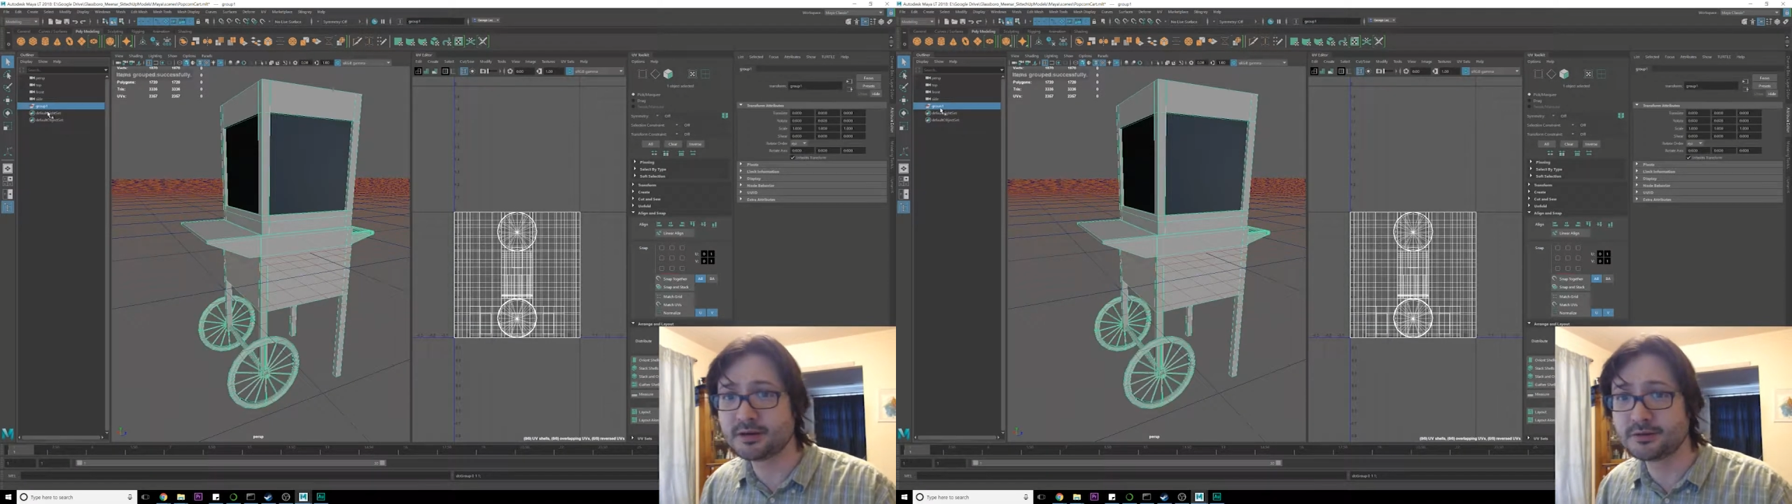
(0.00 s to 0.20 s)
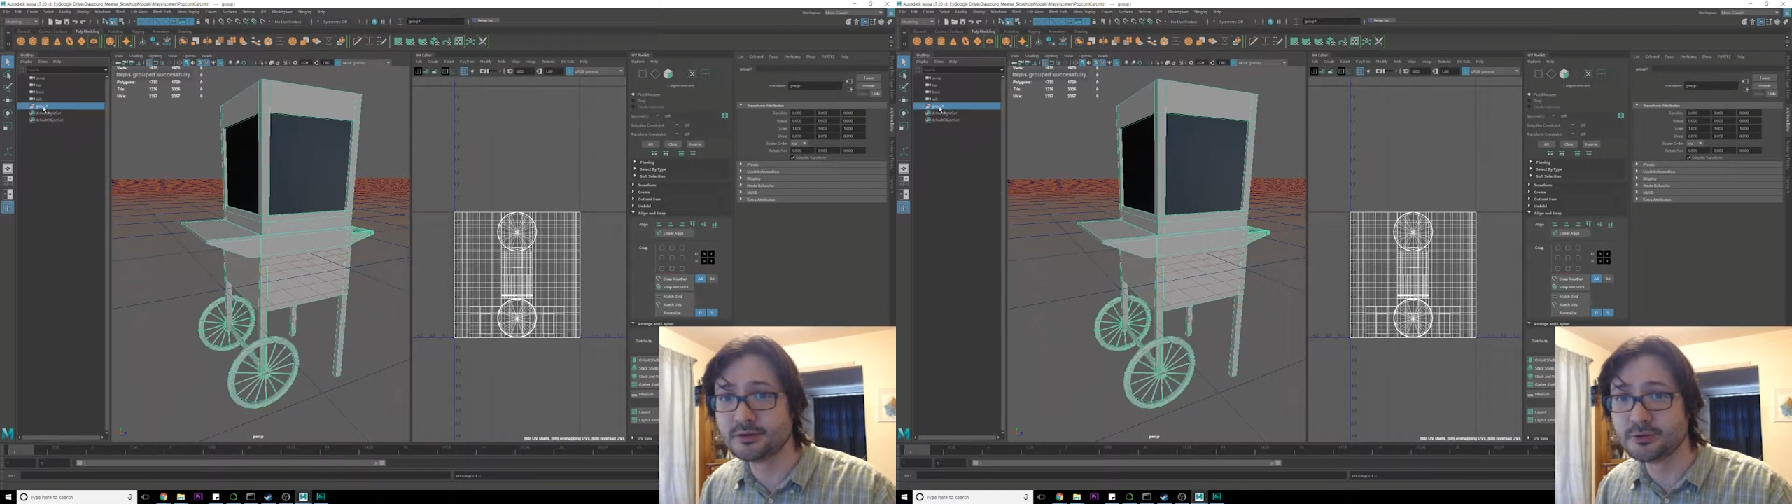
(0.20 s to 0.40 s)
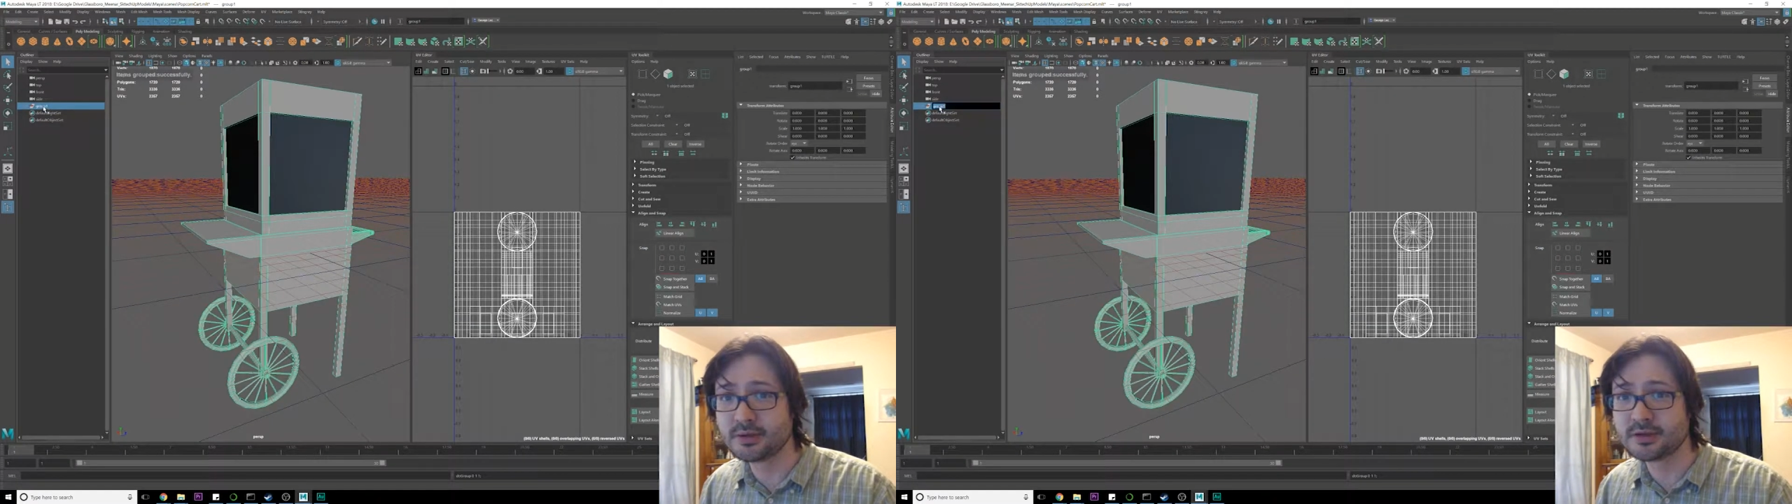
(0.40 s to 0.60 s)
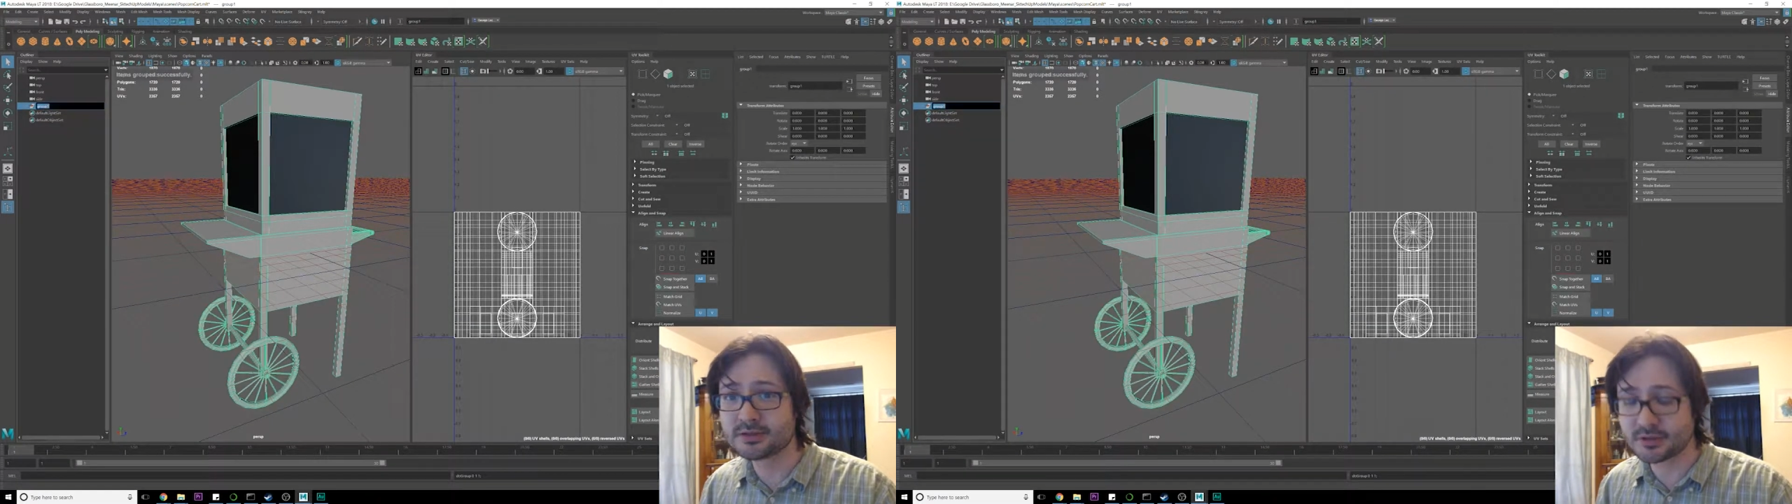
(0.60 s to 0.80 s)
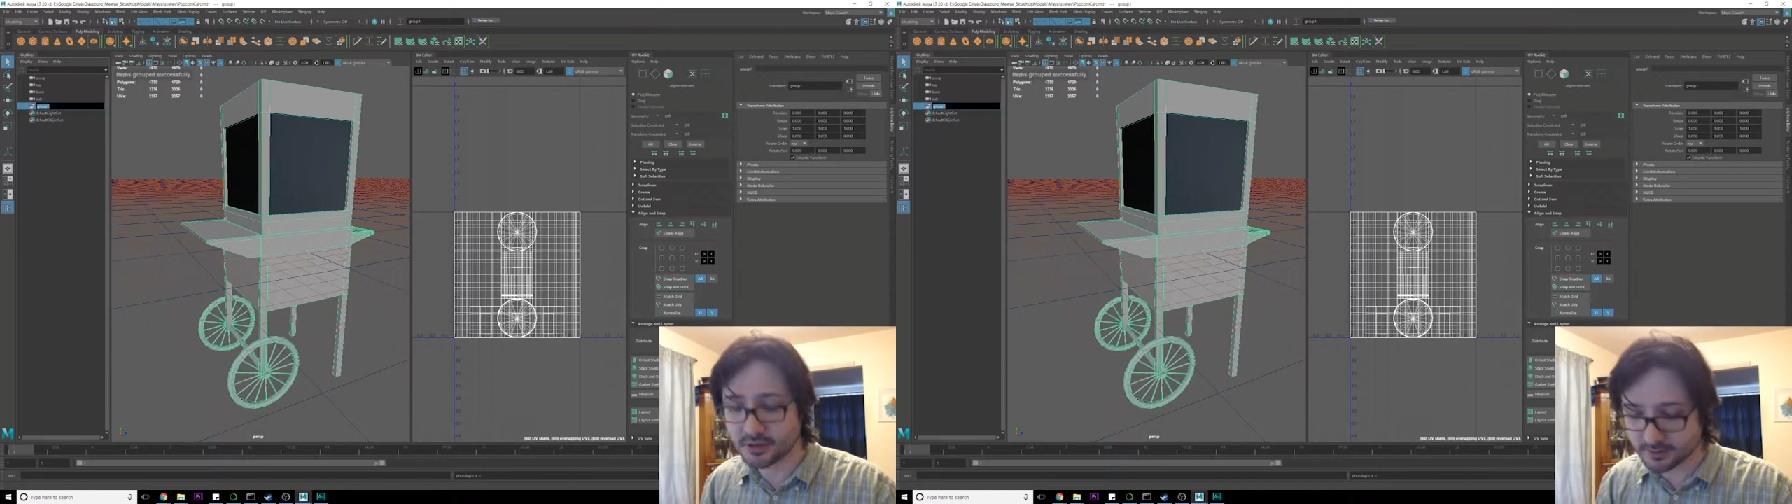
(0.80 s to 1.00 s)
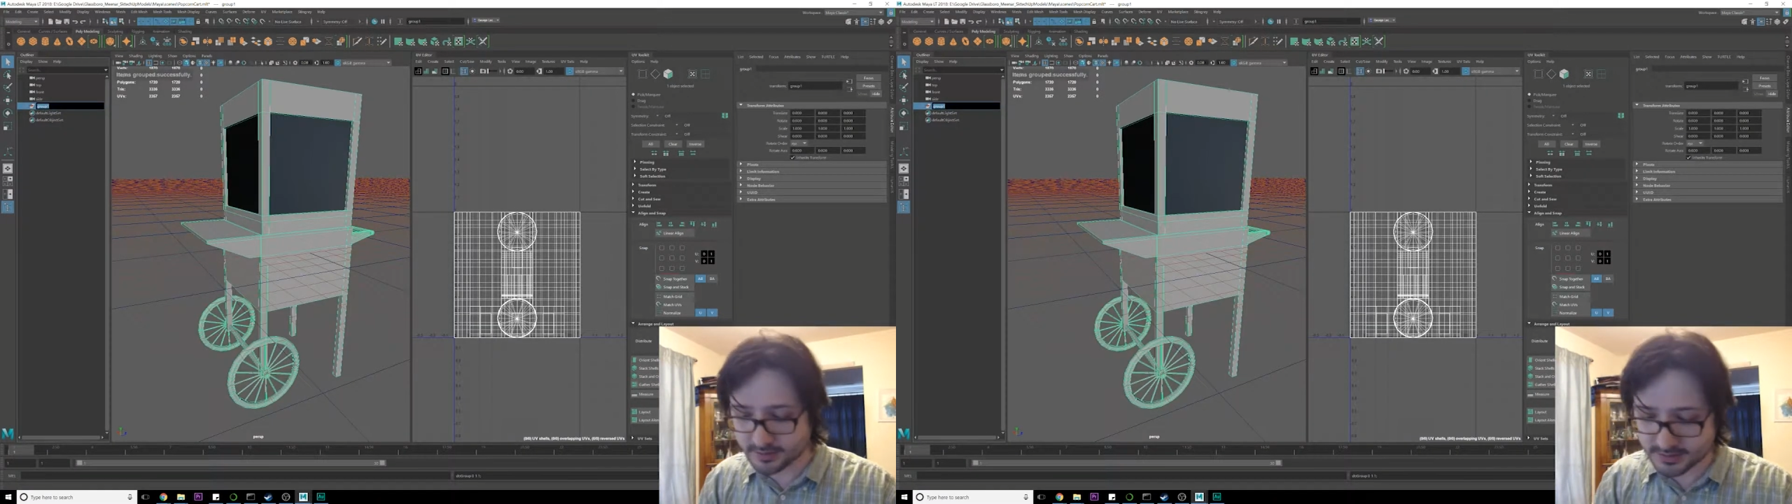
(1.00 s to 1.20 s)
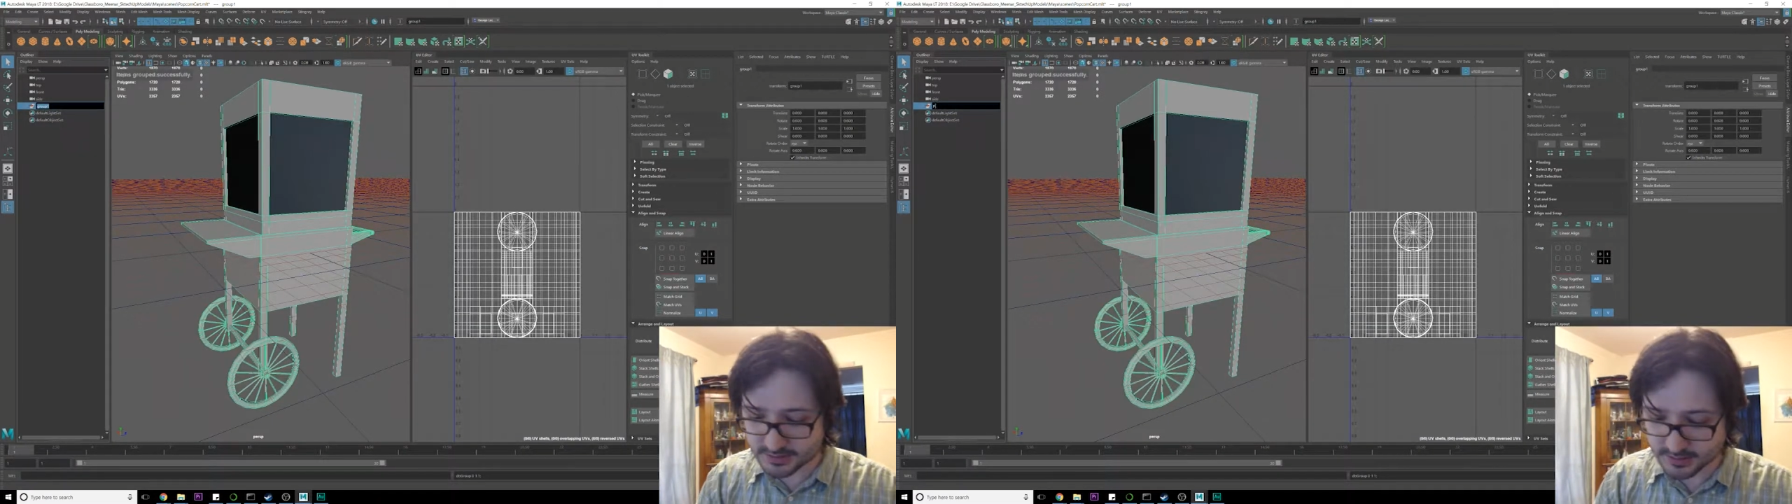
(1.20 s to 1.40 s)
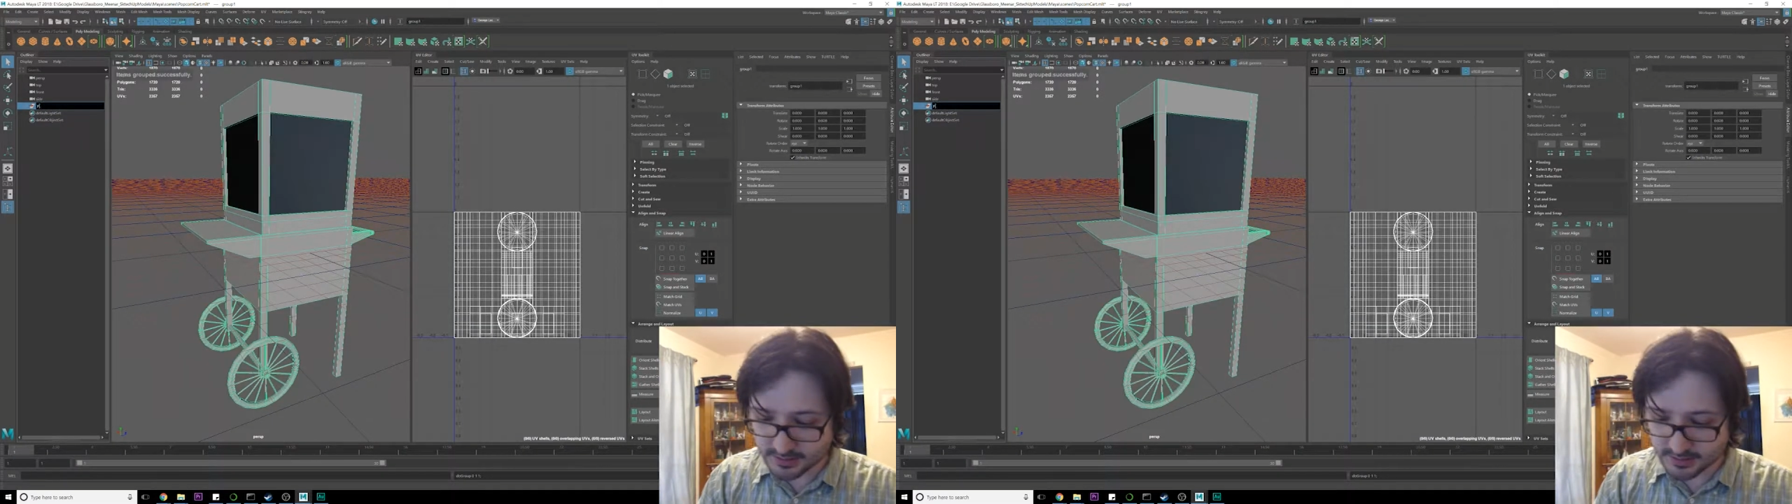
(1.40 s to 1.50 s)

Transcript: group, and let's call this